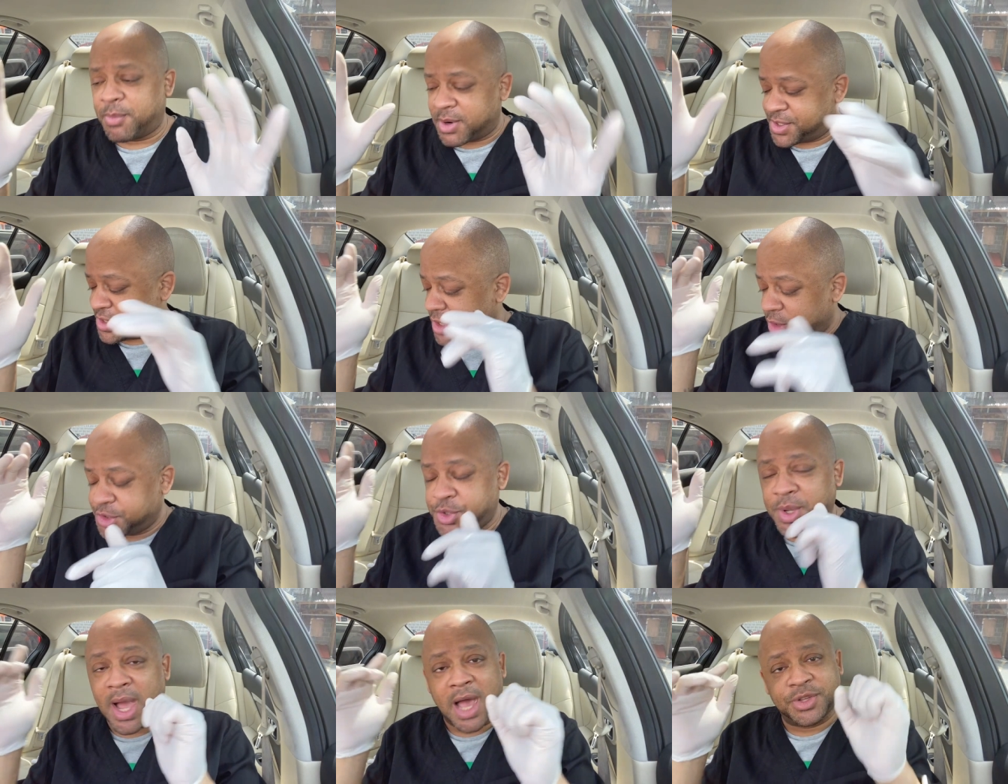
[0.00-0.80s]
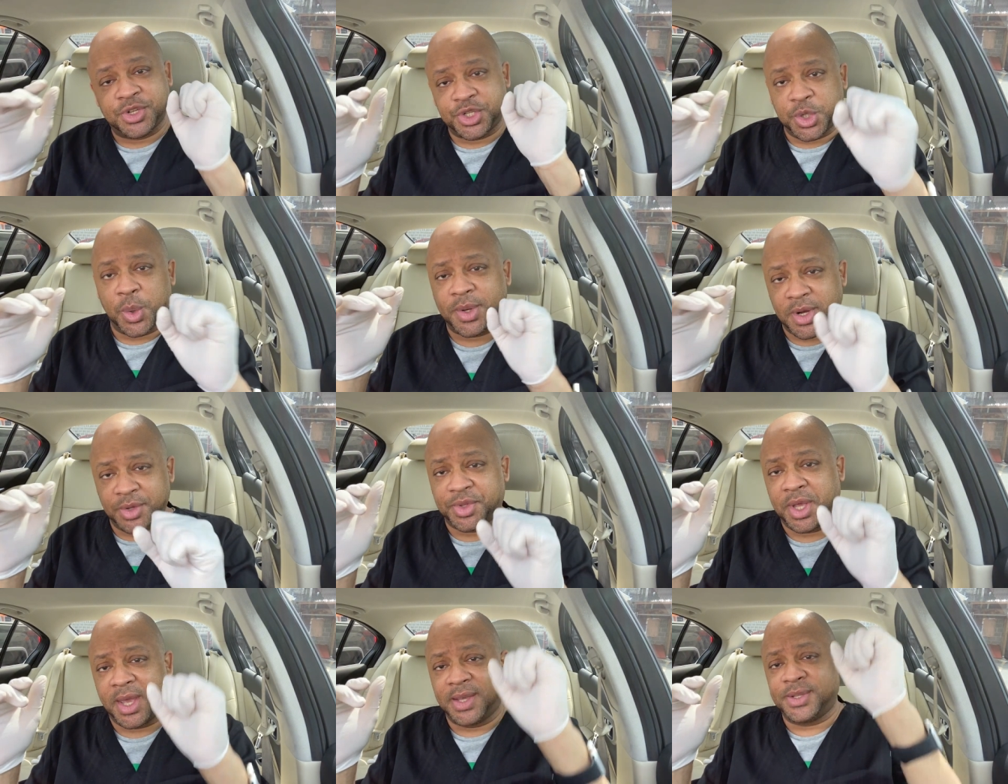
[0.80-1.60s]
Brasilis. you guys are doing your
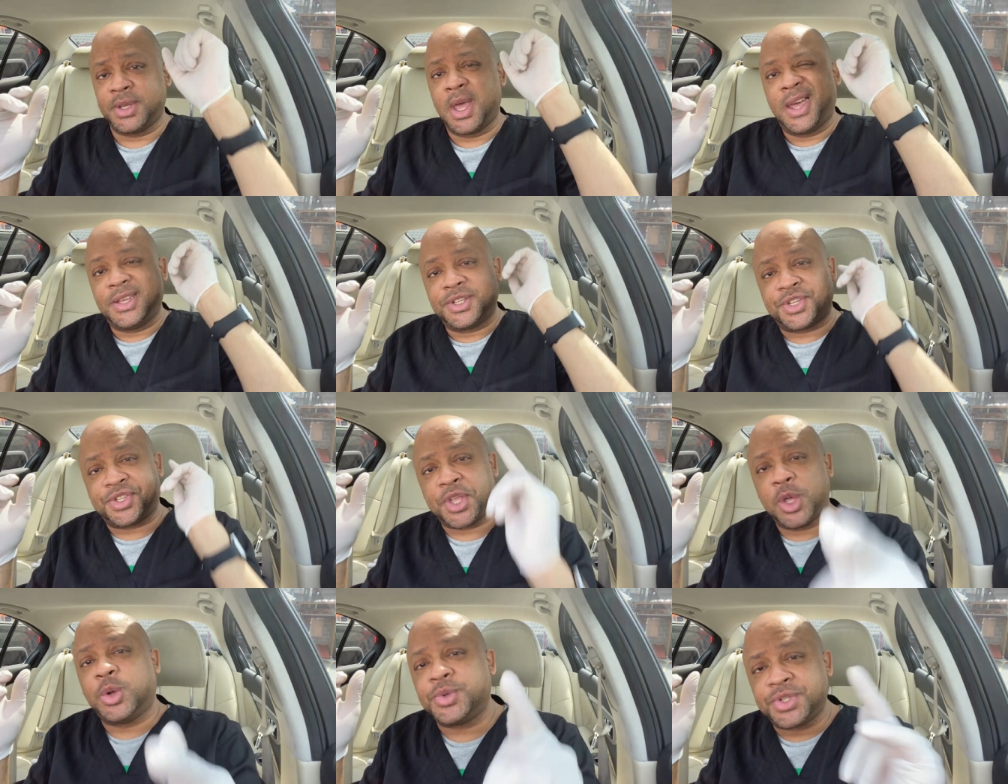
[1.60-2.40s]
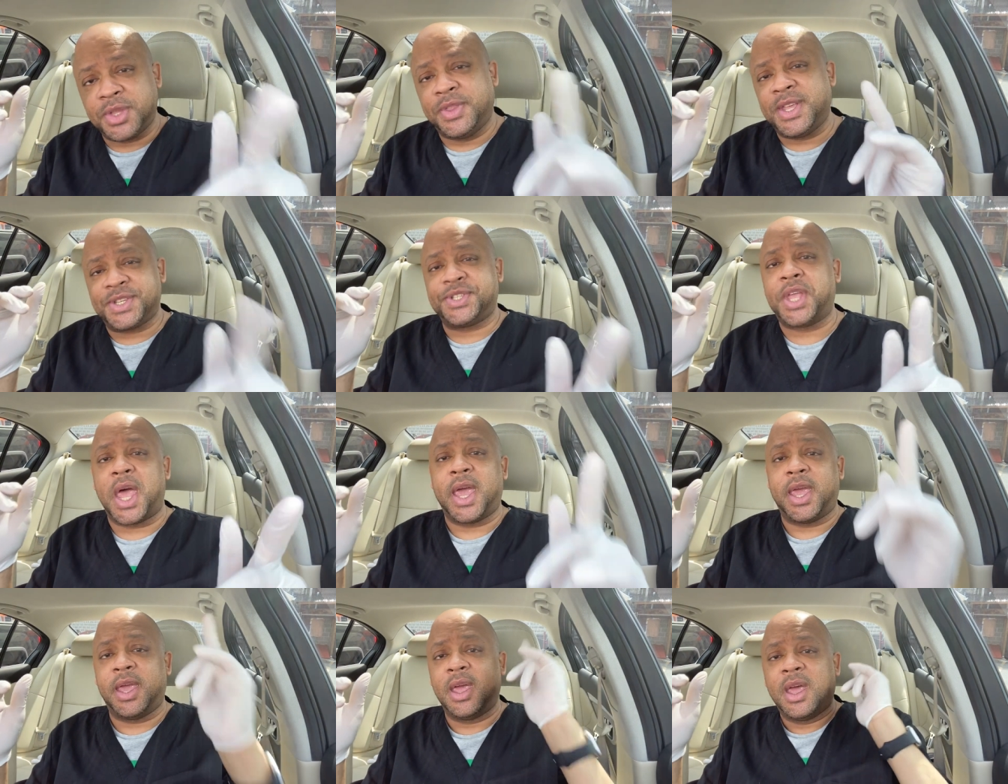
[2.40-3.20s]
thing still to this
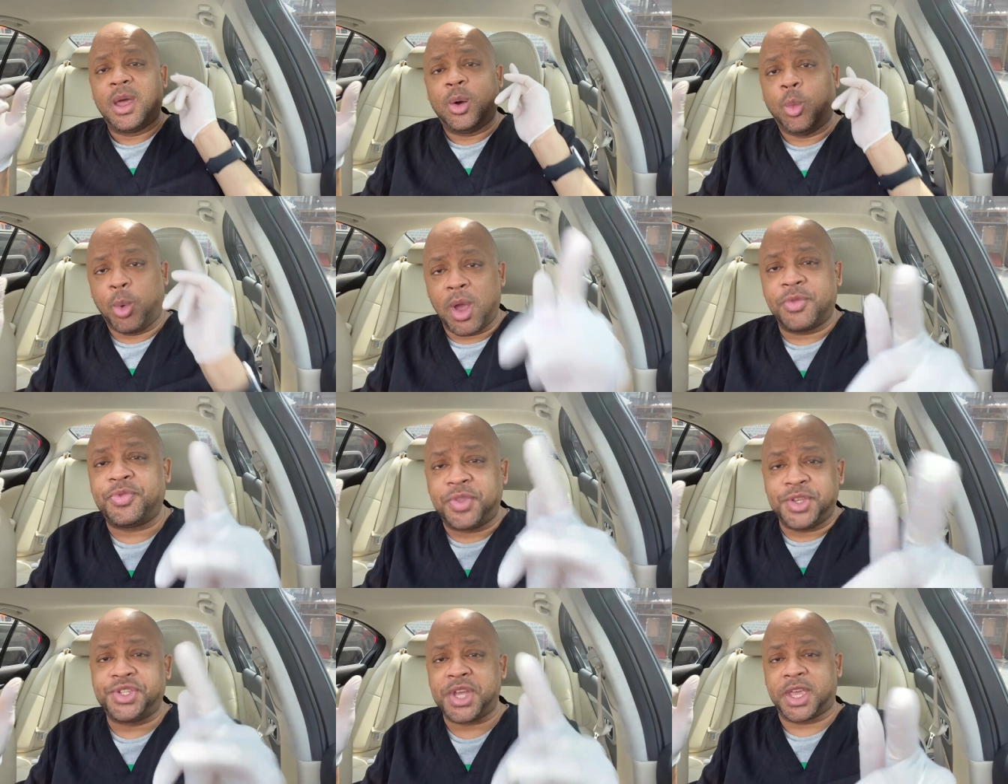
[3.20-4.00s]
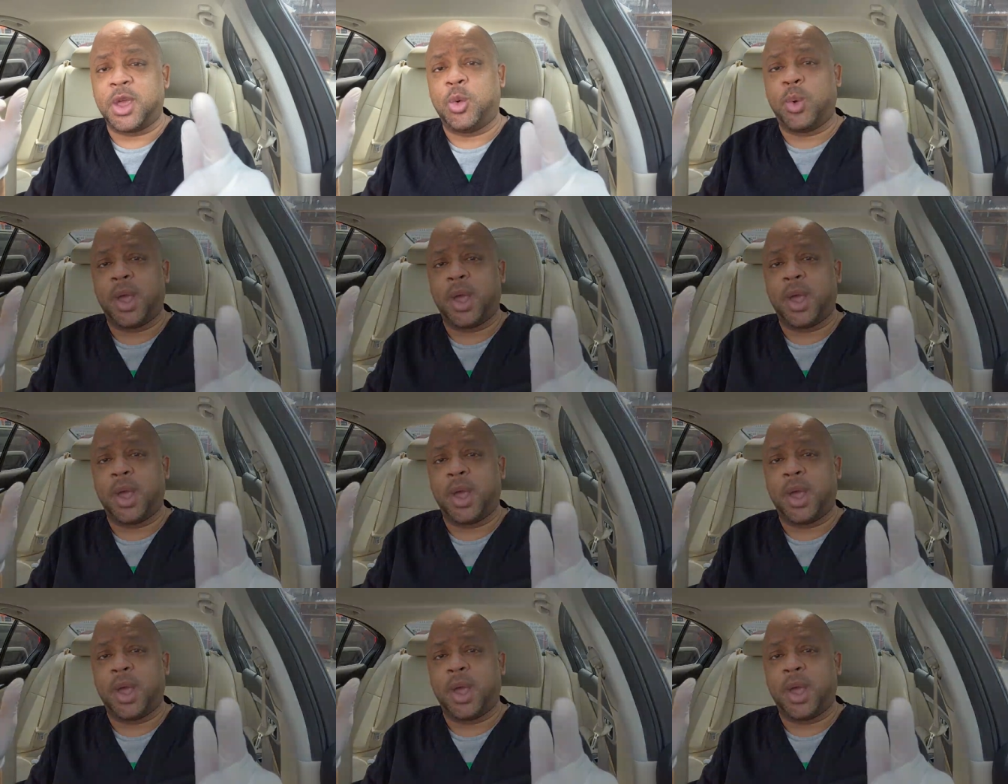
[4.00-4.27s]
day with the chicken